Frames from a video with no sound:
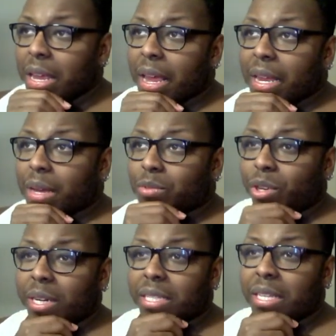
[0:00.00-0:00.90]
And
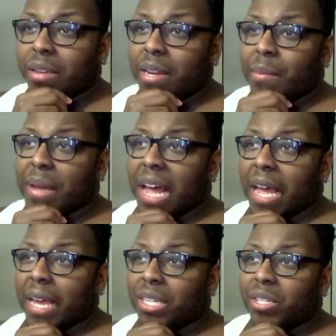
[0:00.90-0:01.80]
Trina still didn't
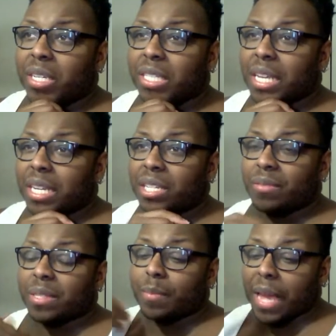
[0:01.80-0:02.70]
buy it. Trina said that she
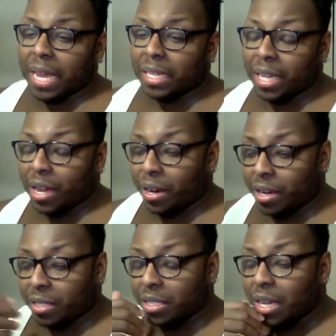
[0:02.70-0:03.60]
was mainly
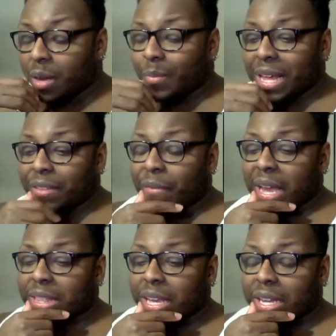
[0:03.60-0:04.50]
hurt by the
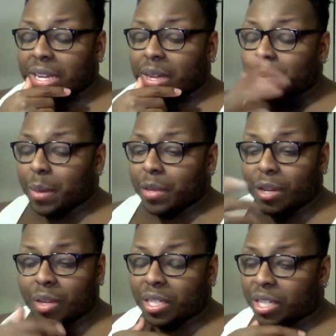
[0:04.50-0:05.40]
fact that they've been
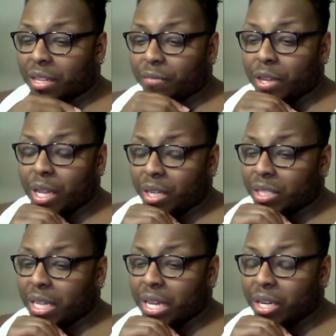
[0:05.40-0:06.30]
knowing each other for
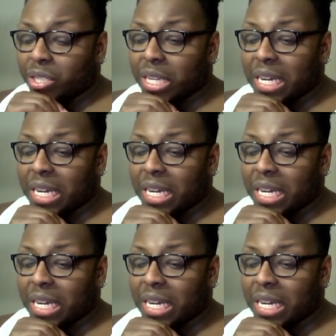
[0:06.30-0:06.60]
years and years.